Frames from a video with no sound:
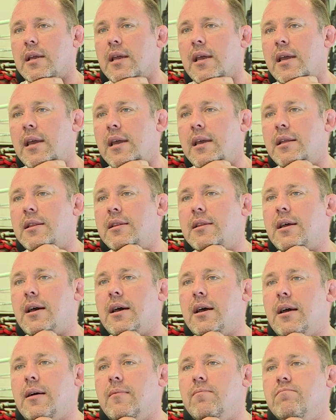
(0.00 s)
And
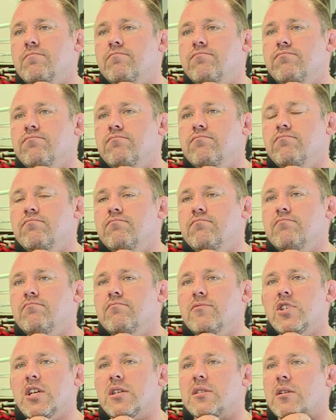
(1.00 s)

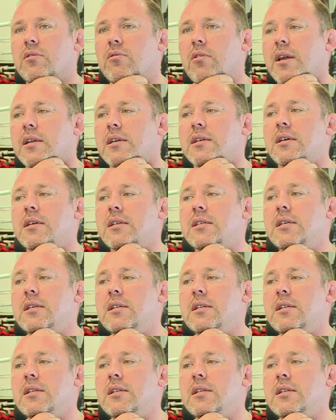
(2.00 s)
just a great kid,